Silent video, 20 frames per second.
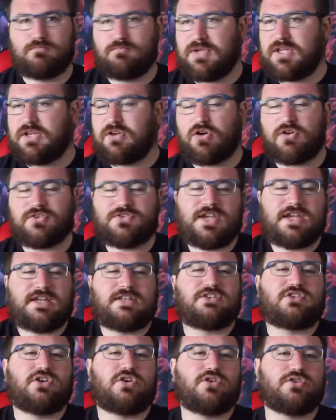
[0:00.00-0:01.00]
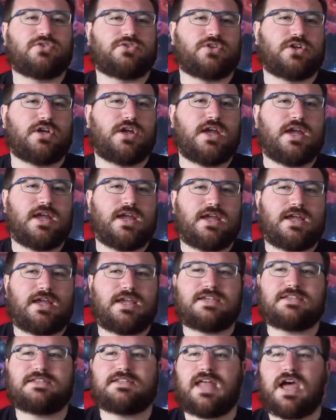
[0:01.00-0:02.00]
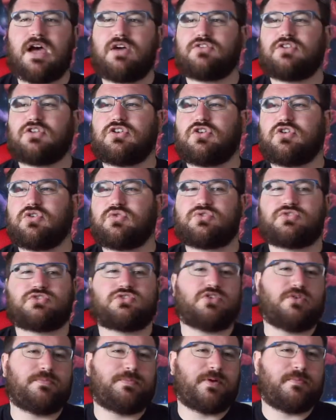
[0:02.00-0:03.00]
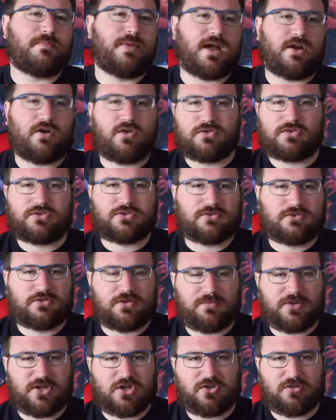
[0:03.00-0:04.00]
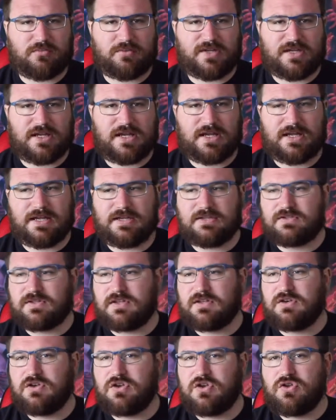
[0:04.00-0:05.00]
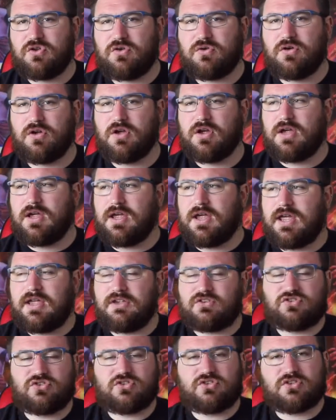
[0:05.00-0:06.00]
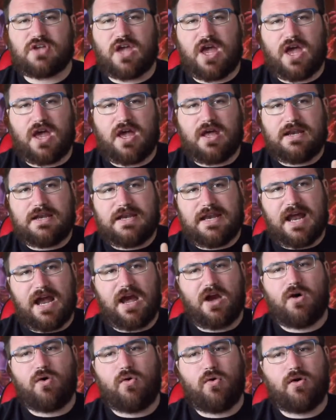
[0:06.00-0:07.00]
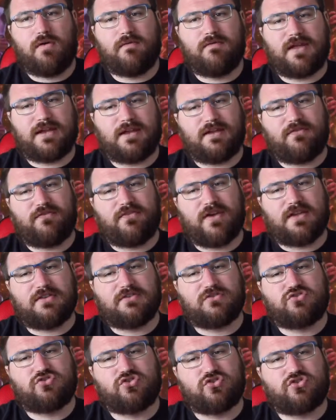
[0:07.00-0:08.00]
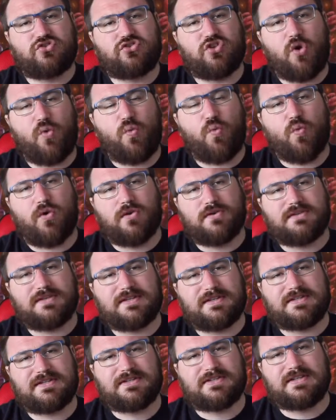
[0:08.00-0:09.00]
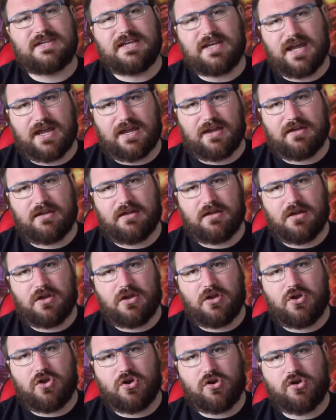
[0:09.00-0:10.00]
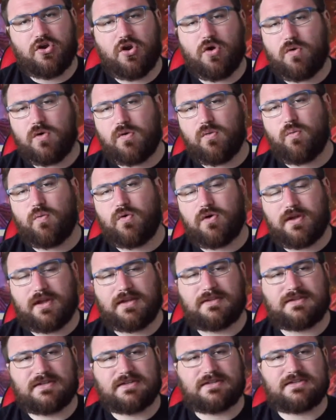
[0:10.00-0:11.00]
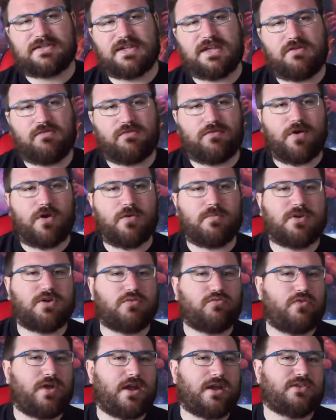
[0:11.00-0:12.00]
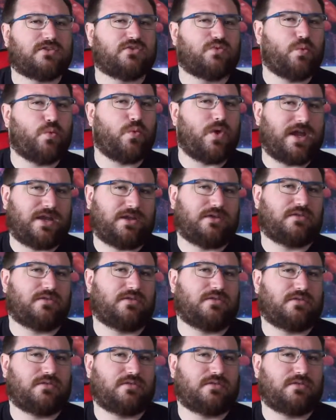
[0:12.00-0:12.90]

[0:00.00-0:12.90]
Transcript: Because he does. He's now the new Superman of WWE. He's the new... It's just now that the fans just don't want to see it. No one wanted to see Roman Reigns win.